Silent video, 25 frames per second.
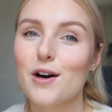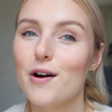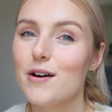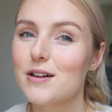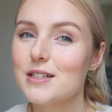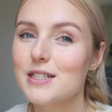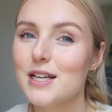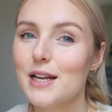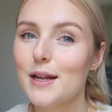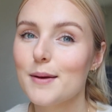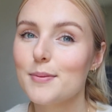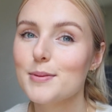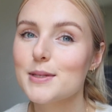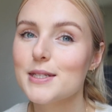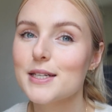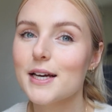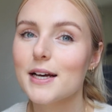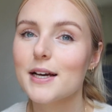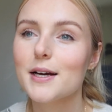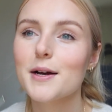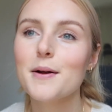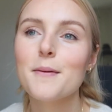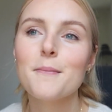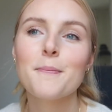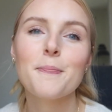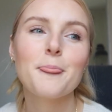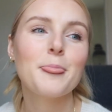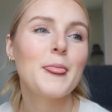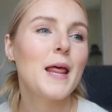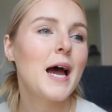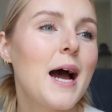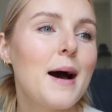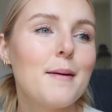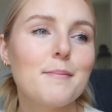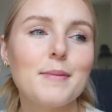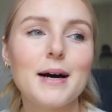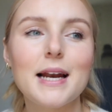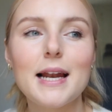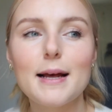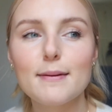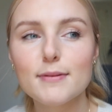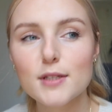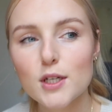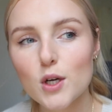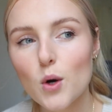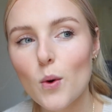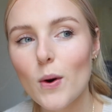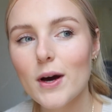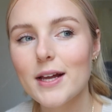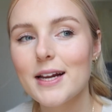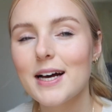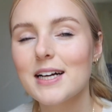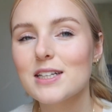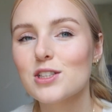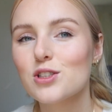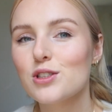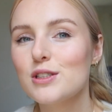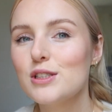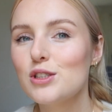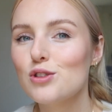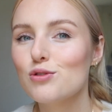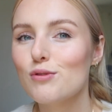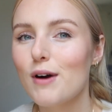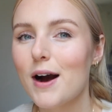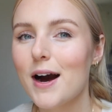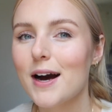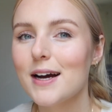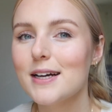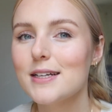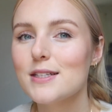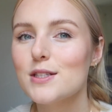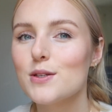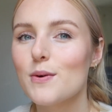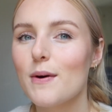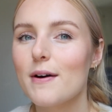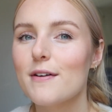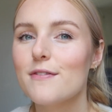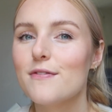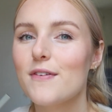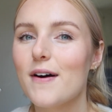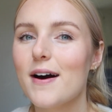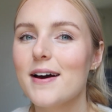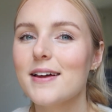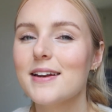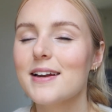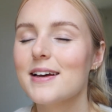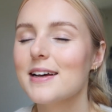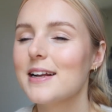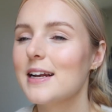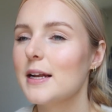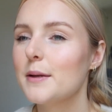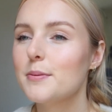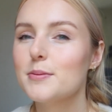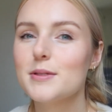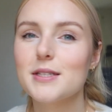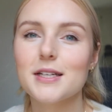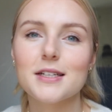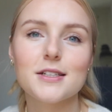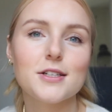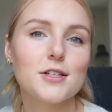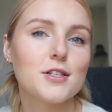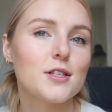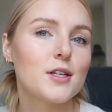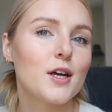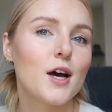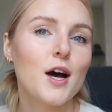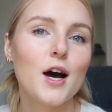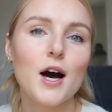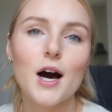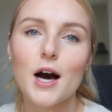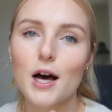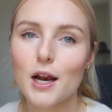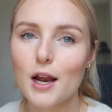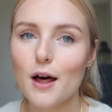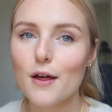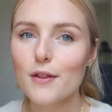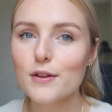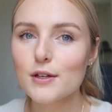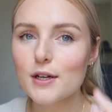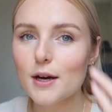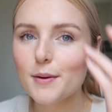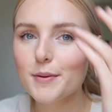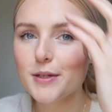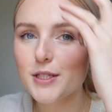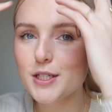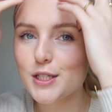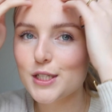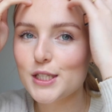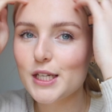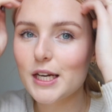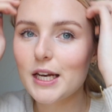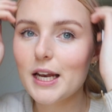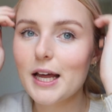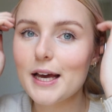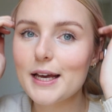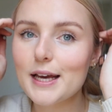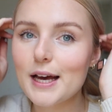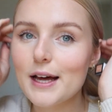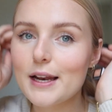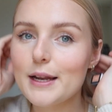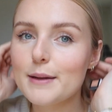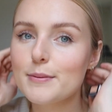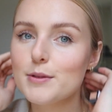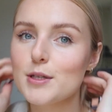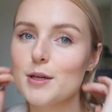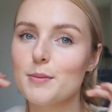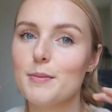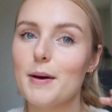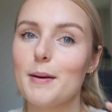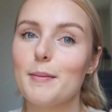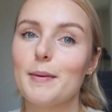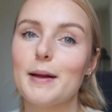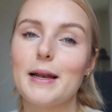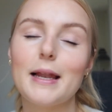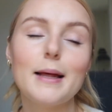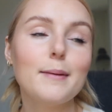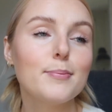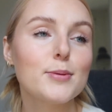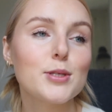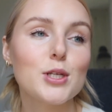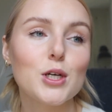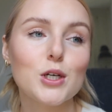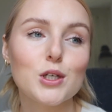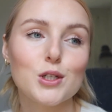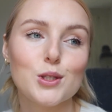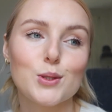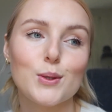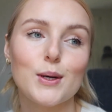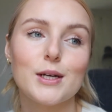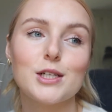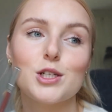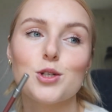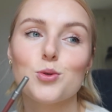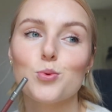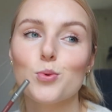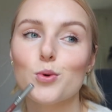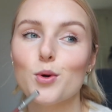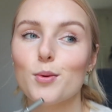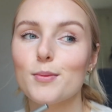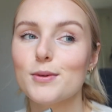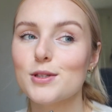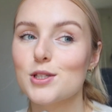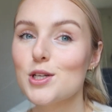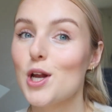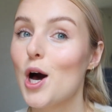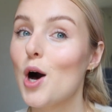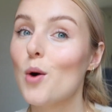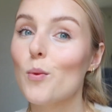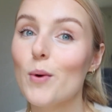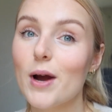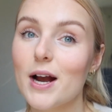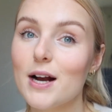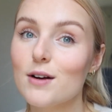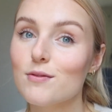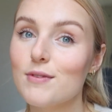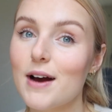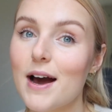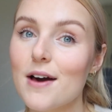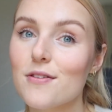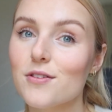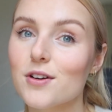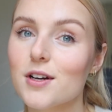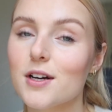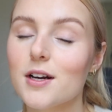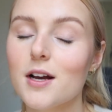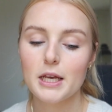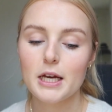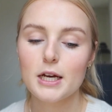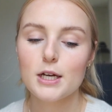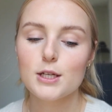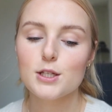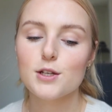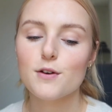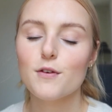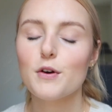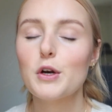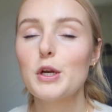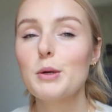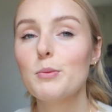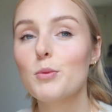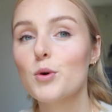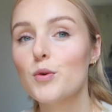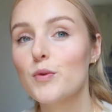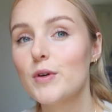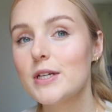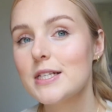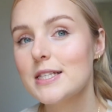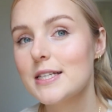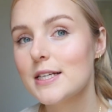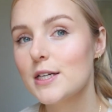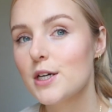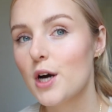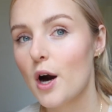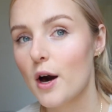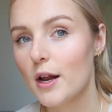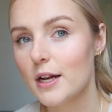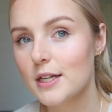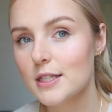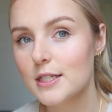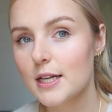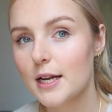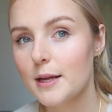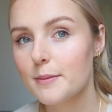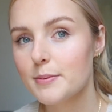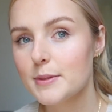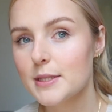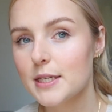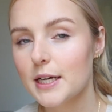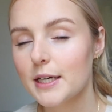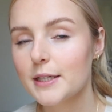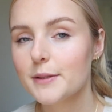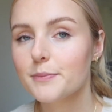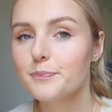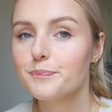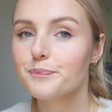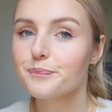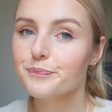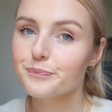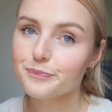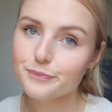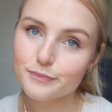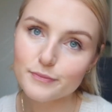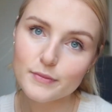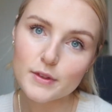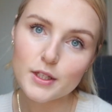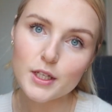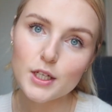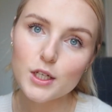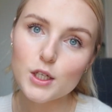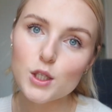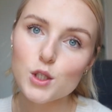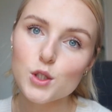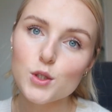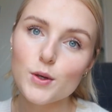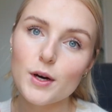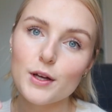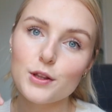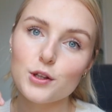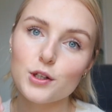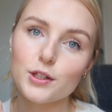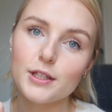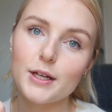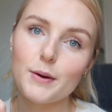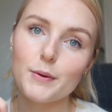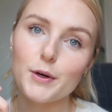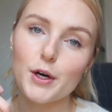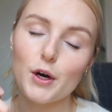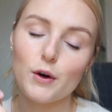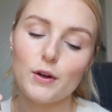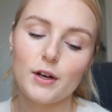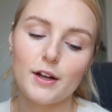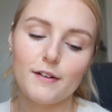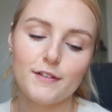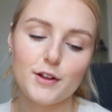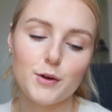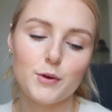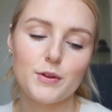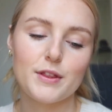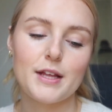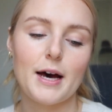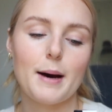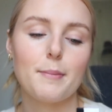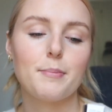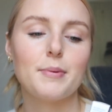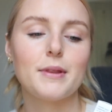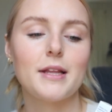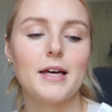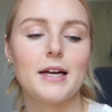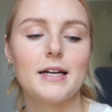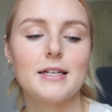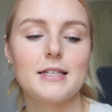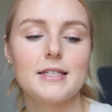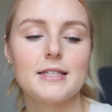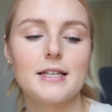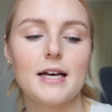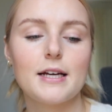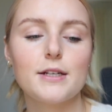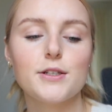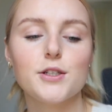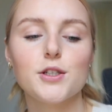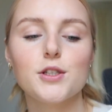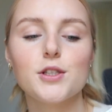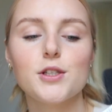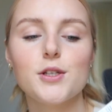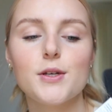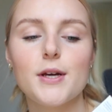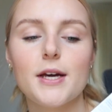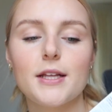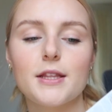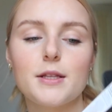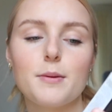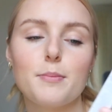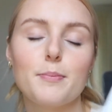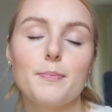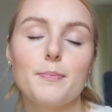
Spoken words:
got into lipstick. My lips are quite naturally dry, so I find like lipstick just, a lot of the time I just didn't like how lipstick made my lips look, so I just would almost not wear it rather. So I only more recently got into lipstick, so I thought that would go lovely with that. But then I decided to also get the